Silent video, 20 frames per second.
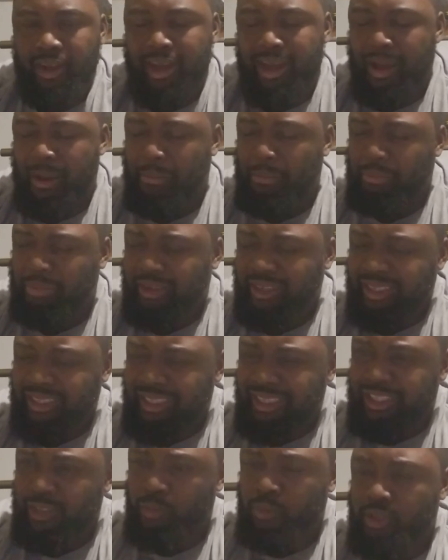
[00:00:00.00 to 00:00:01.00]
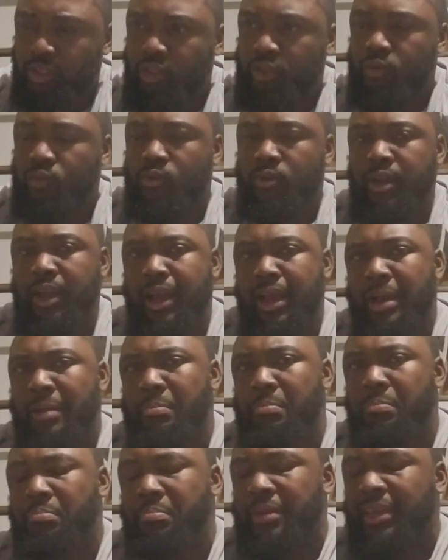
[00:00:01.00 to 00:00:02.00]
I'm pleading with you, I
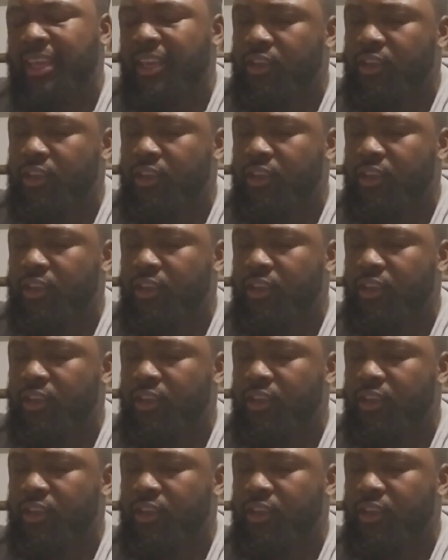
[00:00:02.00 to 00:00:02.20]
beg